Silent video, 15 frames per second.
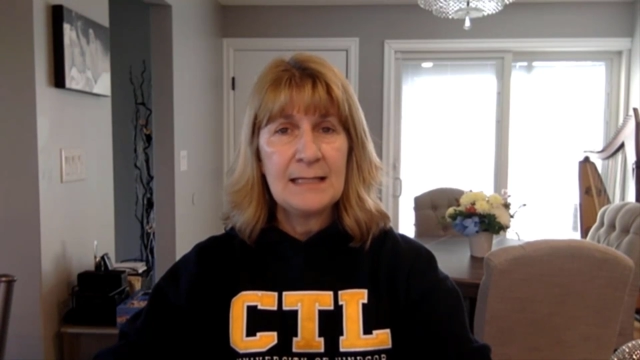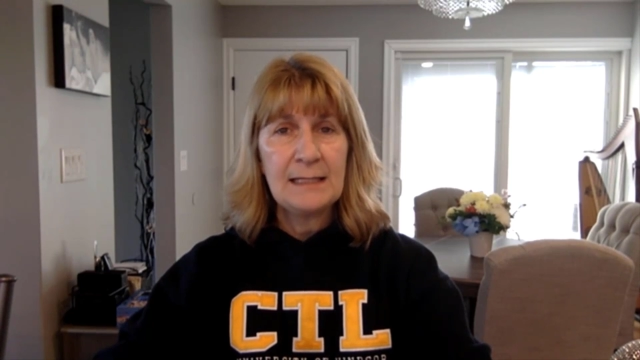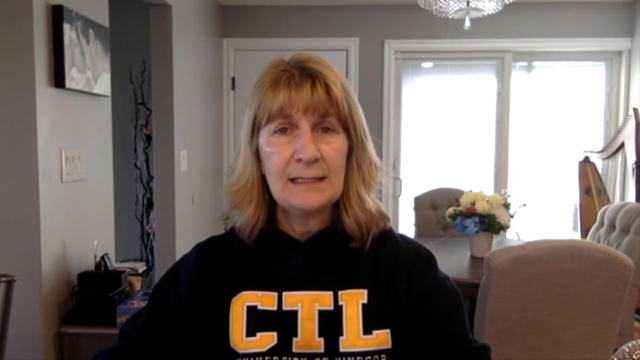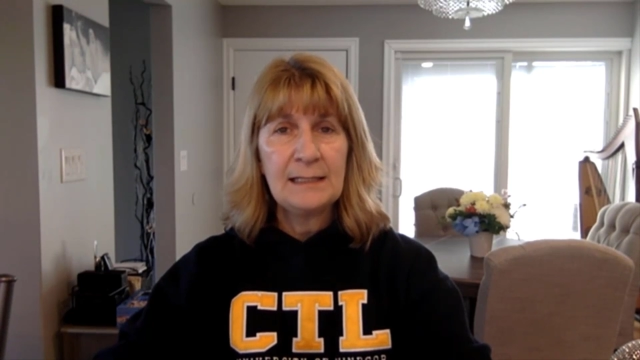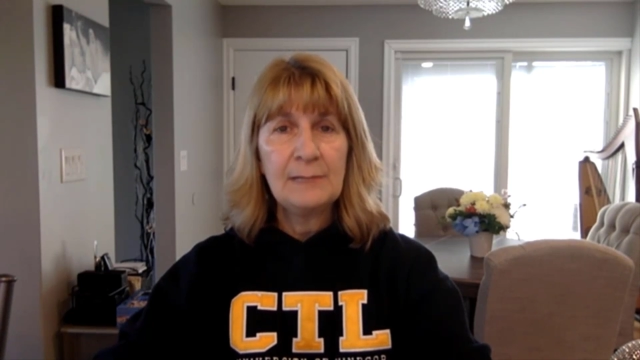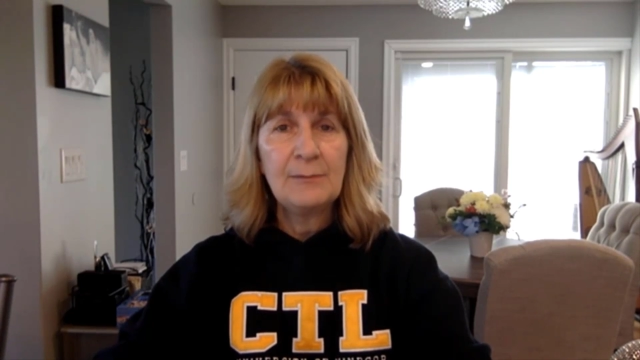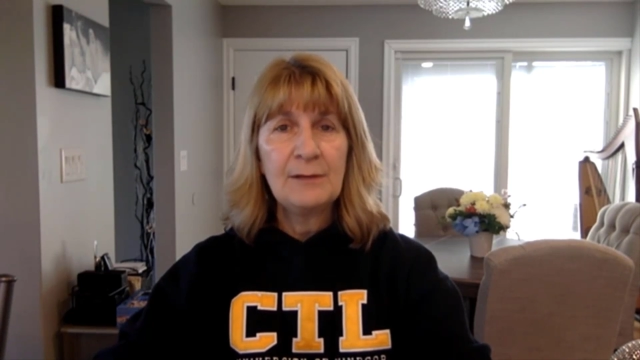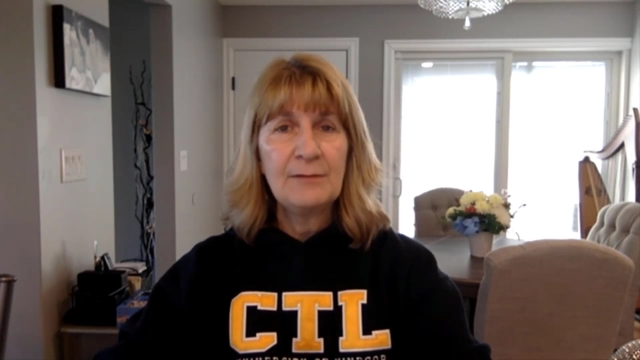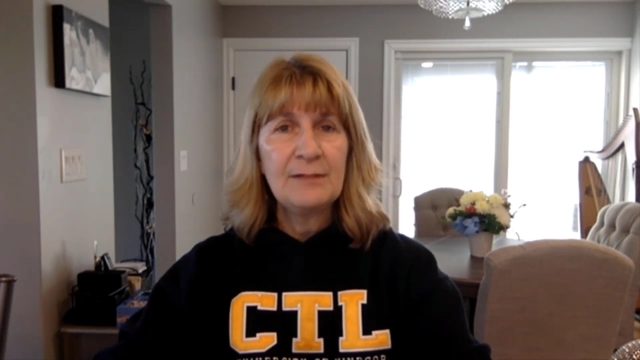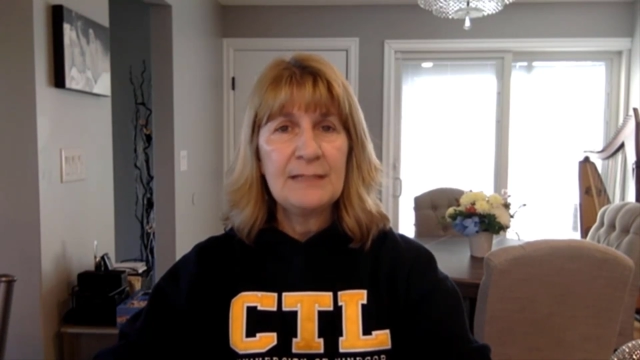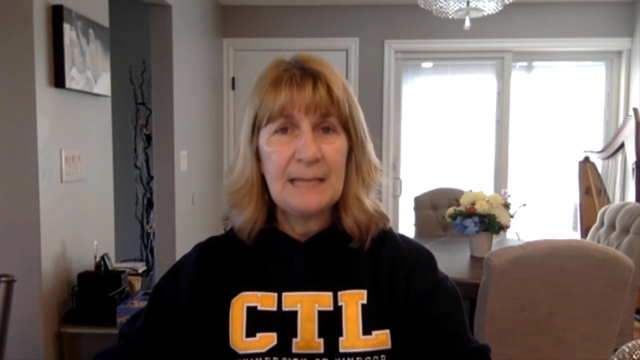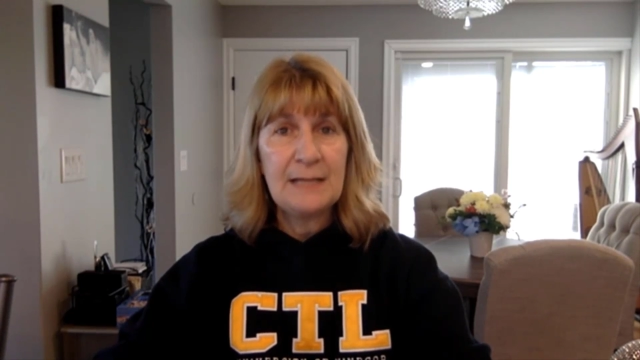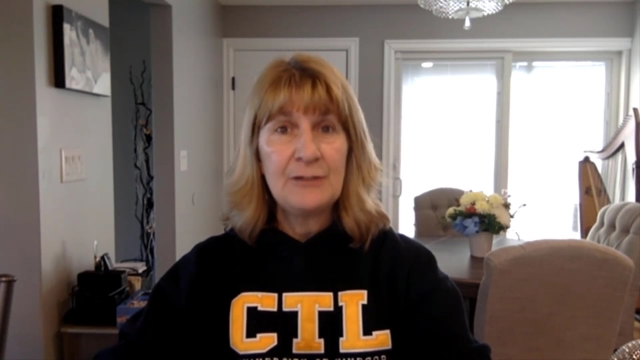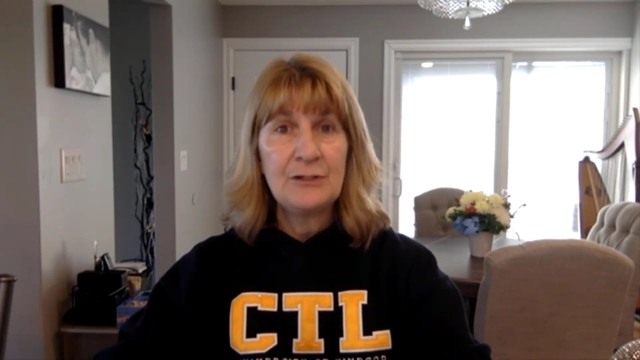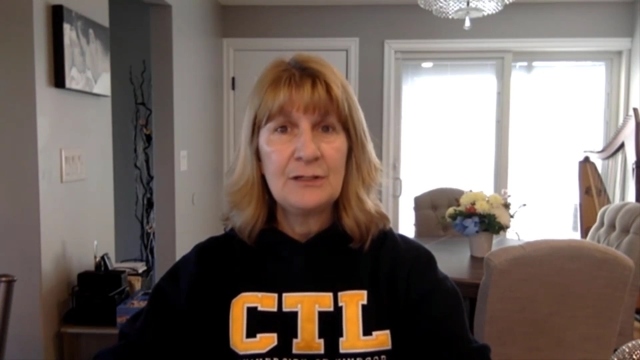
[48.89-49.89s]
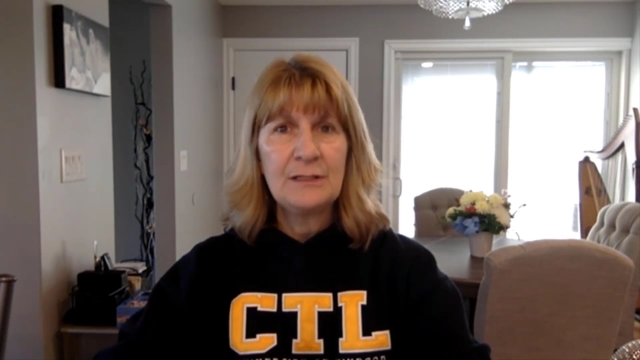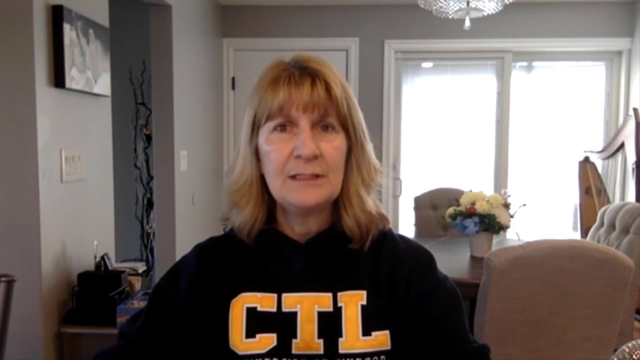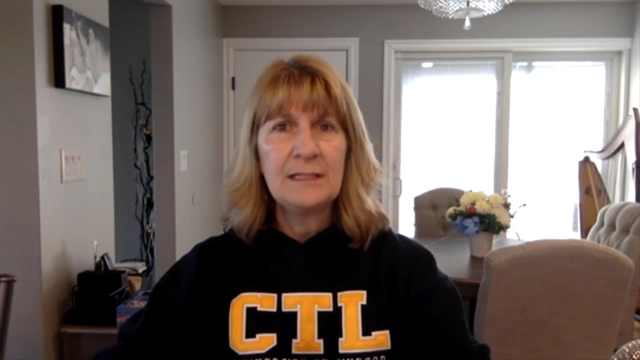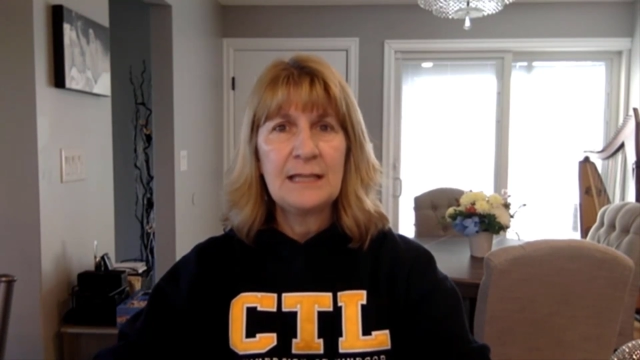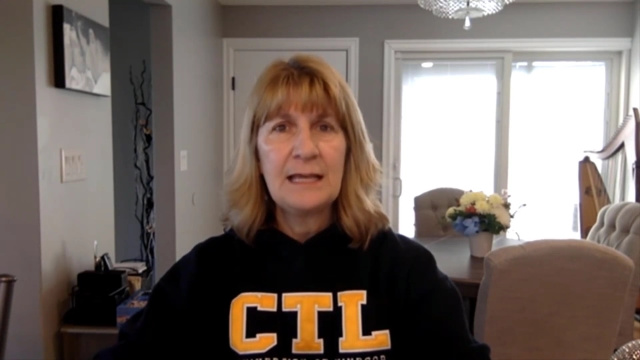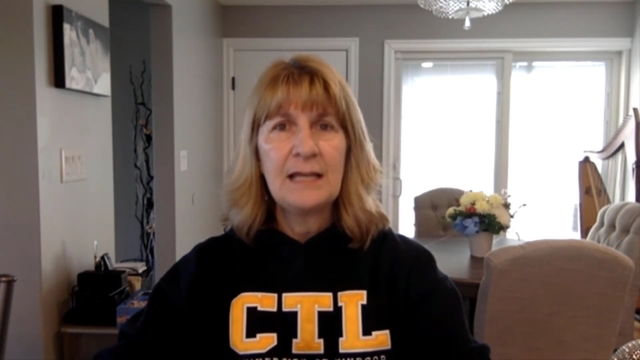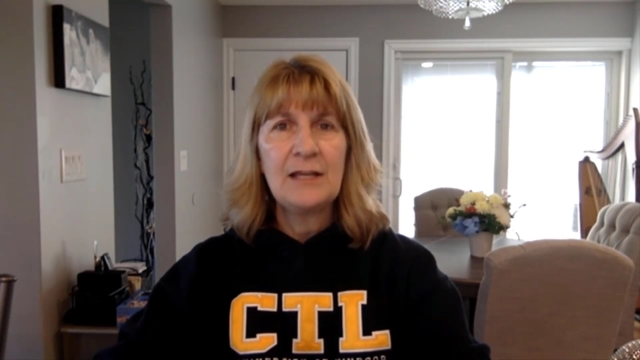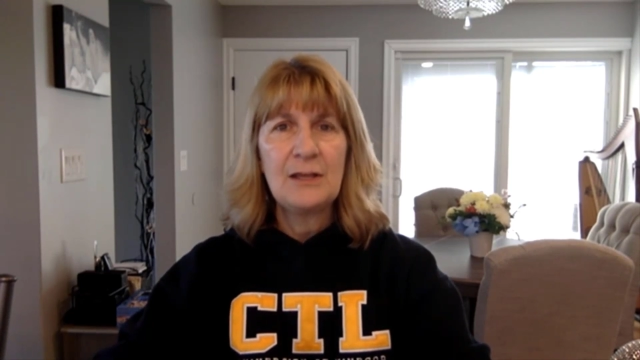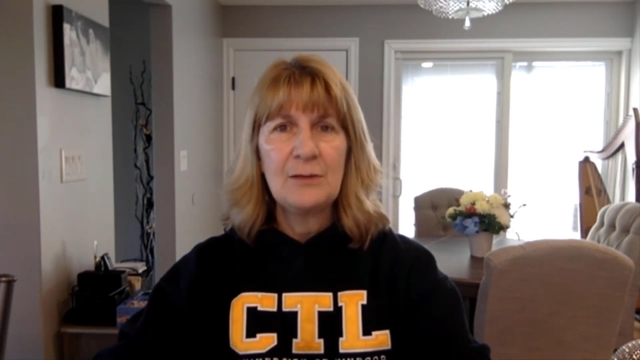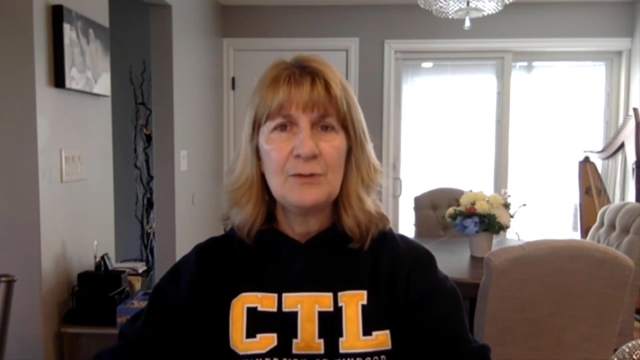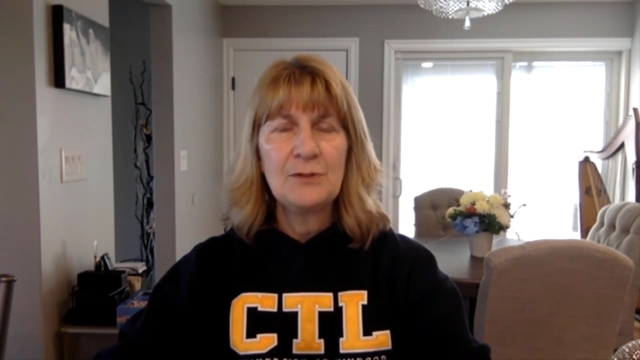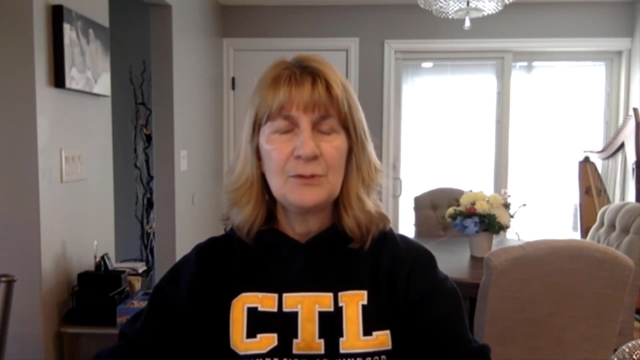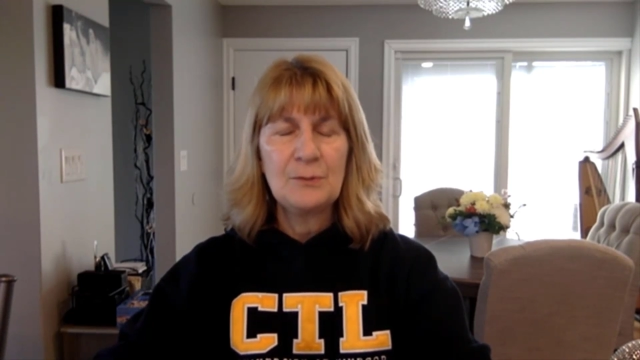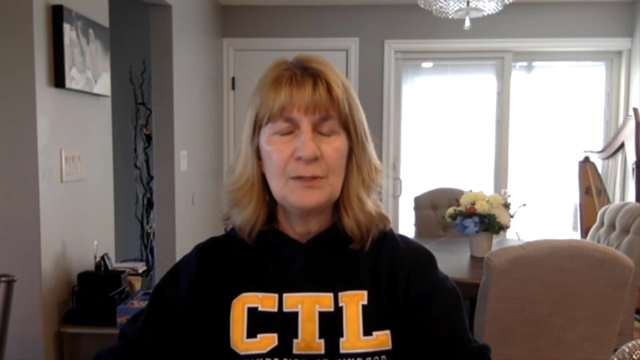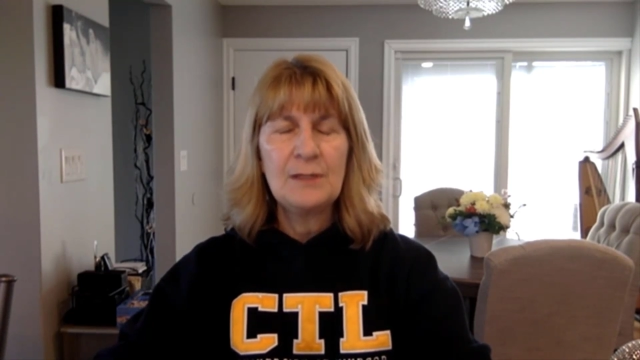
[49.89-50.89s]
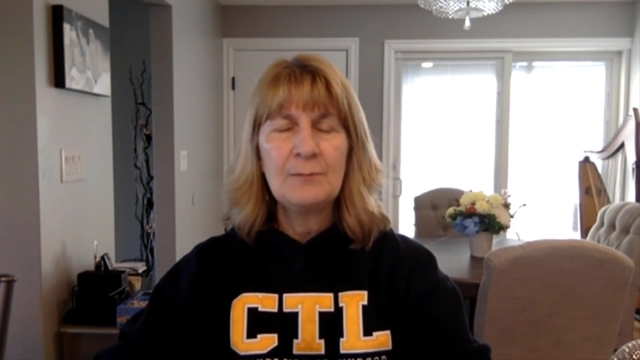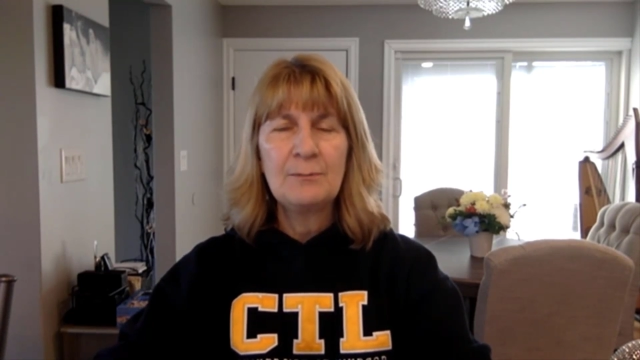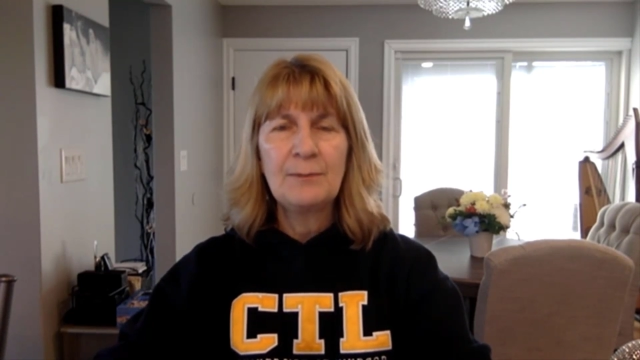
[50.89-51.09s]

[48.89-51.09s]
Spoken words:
a little bit of attention to get used to it.